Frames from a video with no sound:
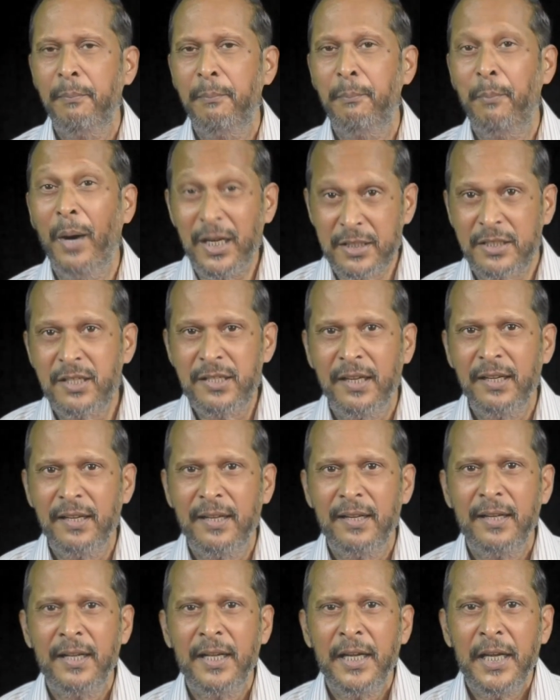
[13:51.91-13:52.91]
But
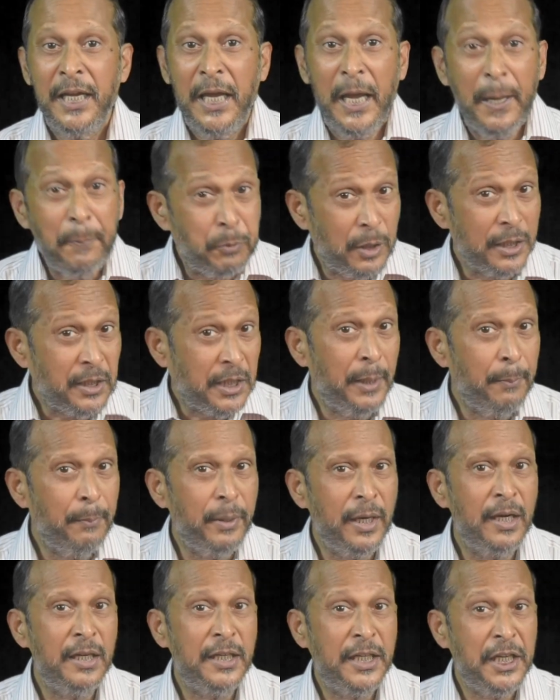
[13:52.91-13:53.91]
if the
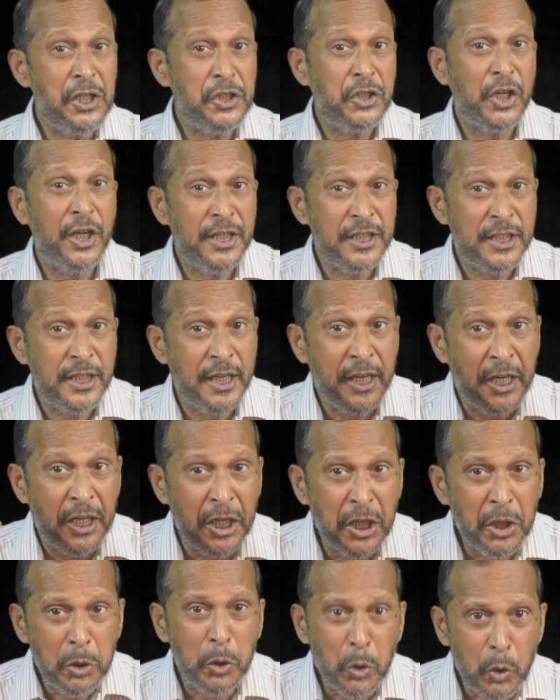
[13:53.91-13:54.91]
criminal teacher is a
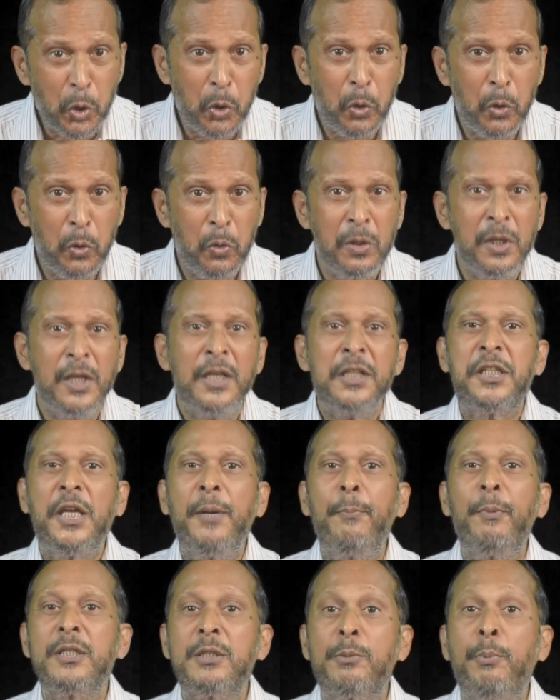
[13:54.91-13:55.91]
Hindu,
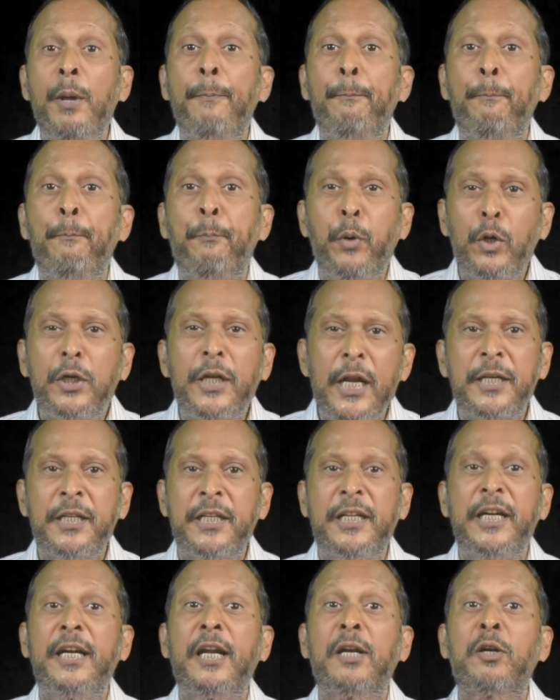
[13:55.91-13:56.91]
she must be
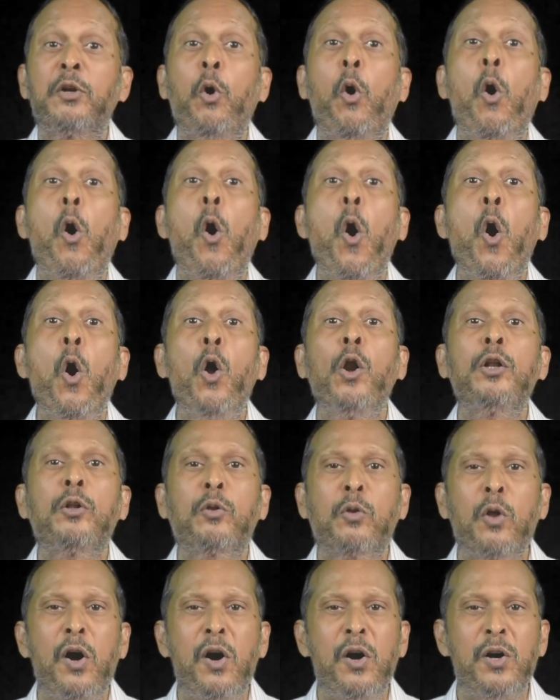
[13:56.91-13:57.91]
protected at all
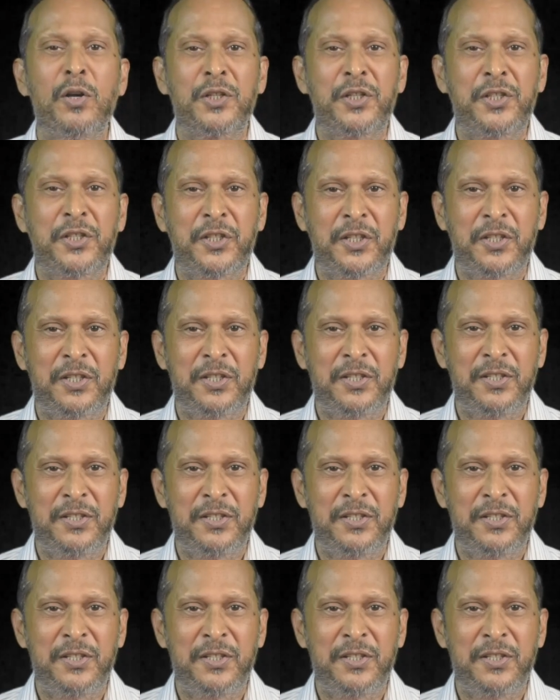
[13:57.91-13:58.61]
costs.